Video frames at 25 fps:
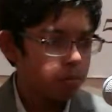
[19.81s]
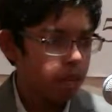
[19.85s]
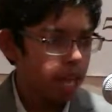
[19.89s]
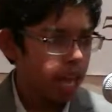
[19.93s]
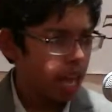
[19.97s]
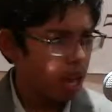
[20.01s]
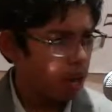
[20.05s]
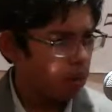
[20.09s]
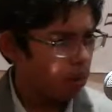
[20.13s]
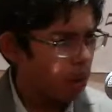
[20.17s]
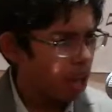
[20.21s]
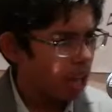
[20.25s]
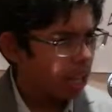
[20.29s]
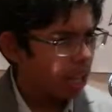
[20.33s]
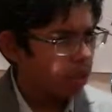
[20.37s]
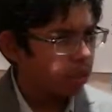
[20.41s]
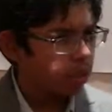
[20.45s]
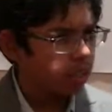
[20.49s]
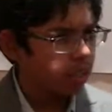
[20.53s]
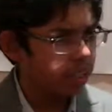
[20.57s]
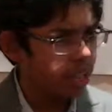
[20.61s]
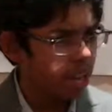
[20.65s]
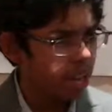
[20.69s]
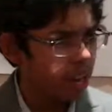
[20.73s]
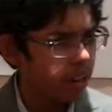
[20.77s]
And while I
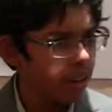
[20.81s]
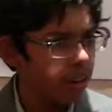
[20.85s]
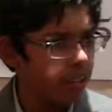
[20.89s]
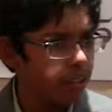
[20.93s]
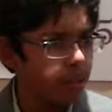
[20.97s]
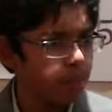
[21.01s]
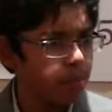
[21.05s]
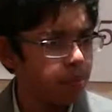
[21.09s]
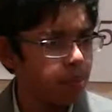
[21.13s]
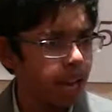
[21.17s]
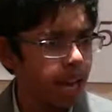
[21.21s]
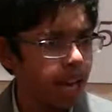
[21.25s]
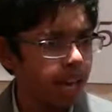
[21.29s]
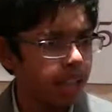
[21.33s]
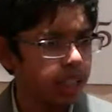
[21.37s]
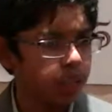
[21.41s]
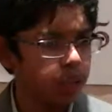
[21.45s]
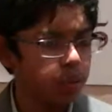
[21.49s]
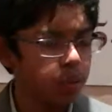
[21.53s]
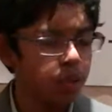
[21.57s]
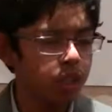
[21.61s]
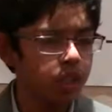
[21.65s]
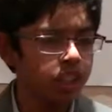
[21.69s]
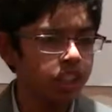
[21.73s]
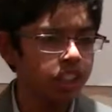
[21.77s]
was carrying the bags
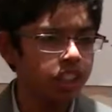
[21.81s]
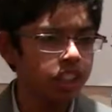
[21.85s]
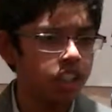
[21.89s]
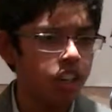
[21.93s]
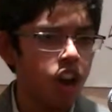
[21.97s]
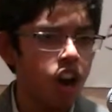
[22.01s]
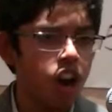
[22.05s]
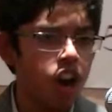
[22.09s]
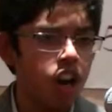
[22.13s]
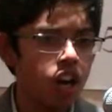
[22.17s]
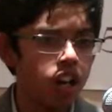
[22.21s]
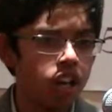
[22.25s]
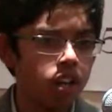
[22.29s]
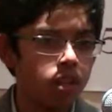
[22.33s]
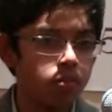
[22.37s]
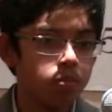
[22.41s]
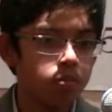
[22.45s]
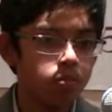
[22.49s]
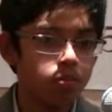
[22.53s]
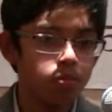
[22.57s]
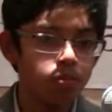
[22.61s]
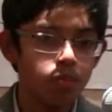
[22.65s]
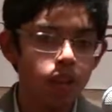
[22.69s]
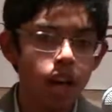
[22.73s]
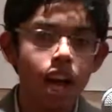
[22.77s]
towards the
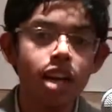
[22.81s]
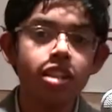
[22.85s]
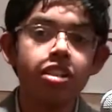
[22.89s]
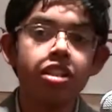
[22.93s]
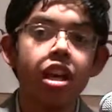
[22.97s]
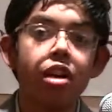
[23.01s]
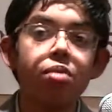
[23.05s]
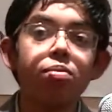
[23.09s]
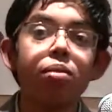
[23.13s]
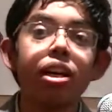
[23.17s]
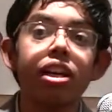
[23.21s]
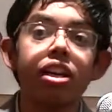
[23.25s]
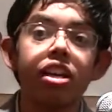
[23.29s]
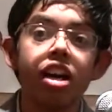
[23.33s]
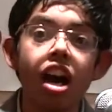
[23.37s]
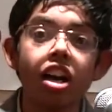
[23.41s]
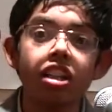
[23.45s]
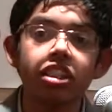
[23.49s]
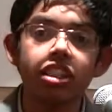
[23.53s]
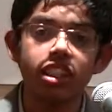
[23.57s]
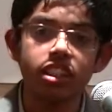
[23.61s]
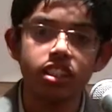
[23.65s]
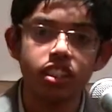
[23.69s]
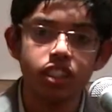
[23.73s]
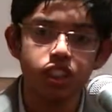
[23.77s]
car, I saw my
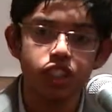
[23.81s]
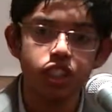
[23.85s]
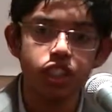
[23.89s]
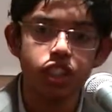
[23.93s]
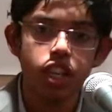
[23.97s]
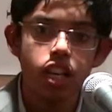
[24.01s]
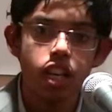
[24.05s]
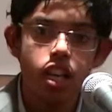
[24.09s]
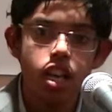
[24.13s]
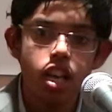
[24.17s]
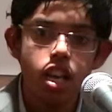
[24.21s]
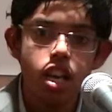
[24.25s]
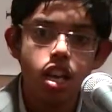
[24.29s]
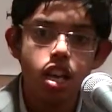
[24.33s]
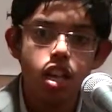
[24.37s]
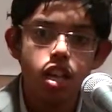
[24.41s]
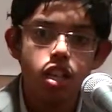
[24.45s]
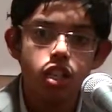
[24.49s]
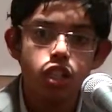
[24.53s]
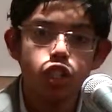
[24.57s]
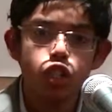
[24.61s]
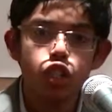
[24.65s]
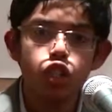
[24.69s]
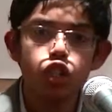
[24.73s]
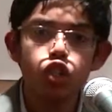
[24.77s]
cousins
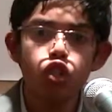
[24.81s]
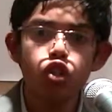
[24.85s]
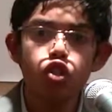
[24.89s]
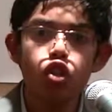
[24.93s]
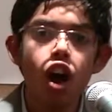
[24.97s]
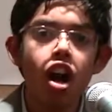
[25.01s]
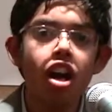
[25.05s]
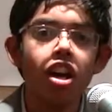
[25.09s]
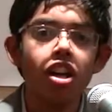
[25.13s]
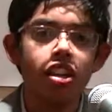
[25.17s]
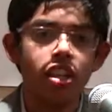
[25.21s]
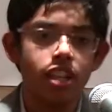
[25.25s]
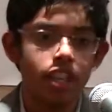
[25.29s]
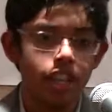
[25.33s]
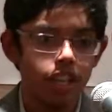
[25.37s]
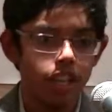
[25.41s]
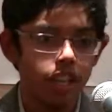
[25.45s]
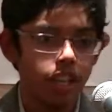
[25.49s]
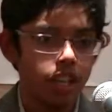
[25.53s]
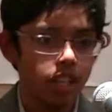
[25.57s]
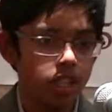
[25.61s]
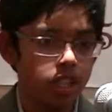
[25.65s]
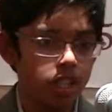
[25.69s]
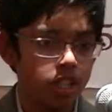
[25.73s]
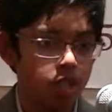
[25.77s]
struggling
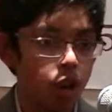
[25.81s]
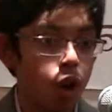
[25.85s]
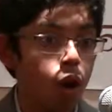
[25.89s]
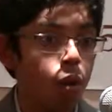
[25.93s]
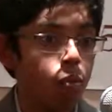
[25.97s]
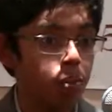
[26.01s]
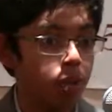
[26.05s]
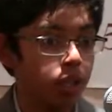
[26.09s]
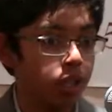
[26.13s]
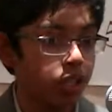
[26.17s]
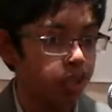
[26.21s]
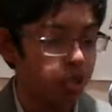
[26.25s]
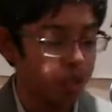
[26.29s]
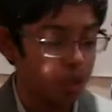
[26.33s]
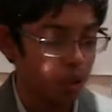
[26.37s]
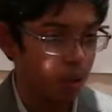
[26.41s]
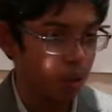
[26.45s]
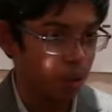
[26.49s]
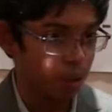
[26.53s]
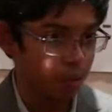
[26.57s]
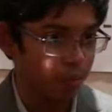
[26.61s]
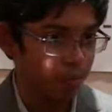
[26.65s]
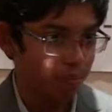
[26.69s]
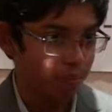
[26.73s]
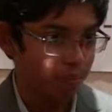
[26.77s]
to open the door.